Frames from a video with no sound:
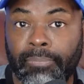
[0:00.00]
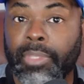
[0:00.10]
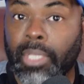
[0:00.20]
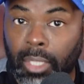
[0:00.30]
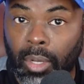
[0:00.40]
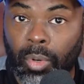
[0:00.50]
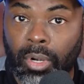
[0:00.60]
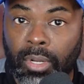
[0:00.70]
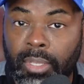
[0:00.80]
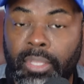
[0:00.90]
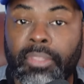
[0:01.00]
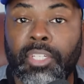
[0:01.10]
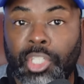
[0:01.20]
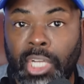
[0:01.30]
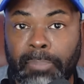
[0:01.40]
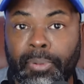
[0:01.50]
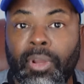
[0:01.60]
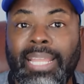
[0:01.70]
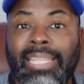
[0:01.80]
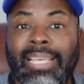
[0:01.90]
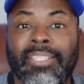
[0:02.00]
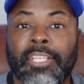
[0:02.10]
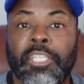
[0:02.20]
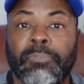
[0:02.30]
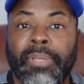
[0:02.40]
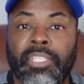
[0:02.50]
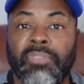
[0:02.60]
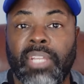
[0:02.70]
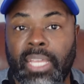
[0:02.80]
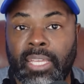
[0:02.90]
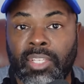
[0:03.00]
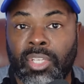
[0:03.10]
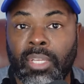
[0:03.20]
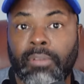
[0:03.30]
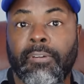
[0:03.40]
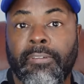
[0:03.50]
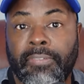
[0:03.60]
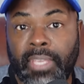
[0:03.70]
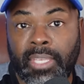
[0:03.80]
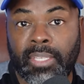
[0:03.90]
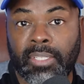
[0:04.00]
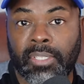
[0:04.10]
The lower, the cheaper and less expensive it is for fees.